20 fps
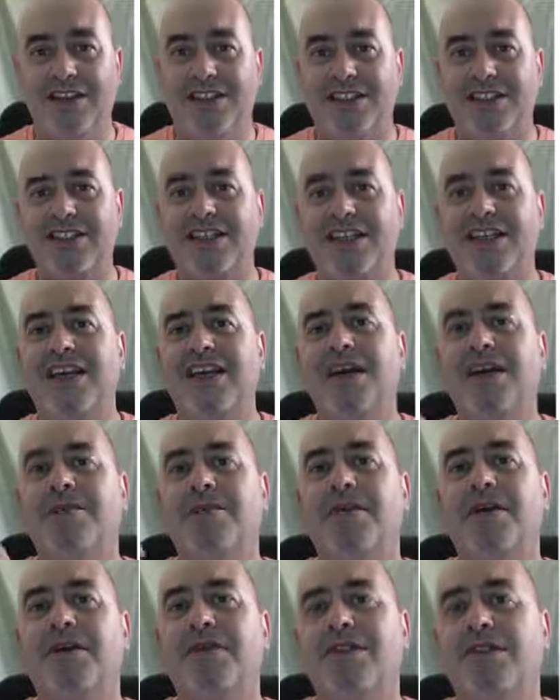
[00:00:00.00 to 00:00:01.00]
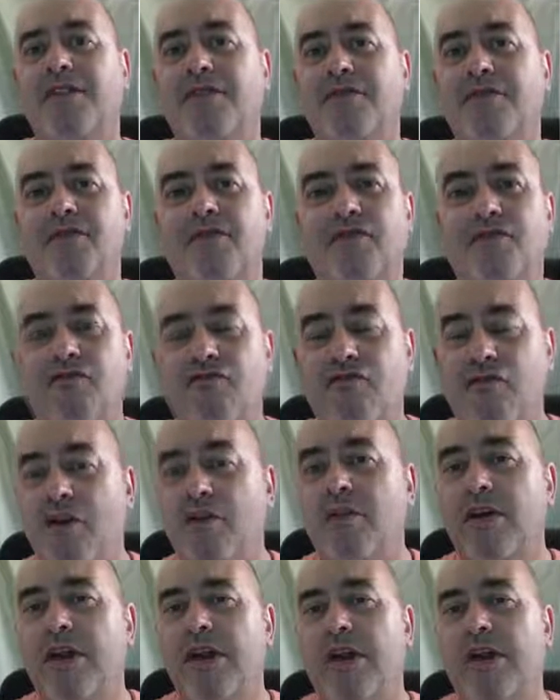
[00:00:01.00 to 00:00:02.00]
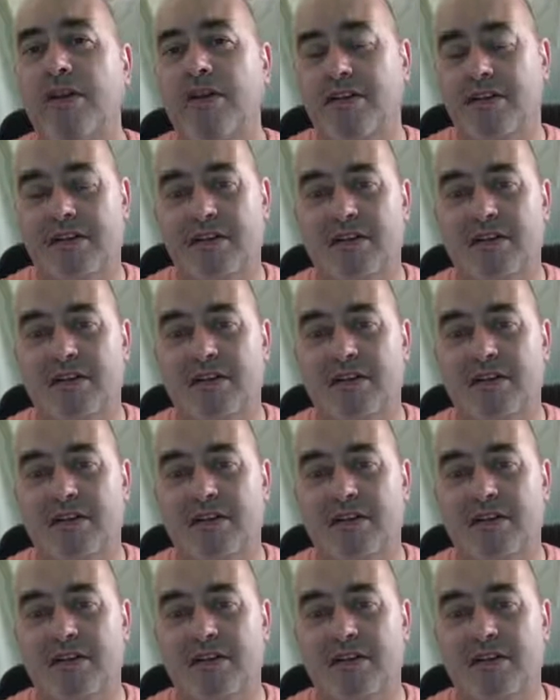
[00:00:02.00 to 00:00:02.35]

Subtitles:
I see myself growing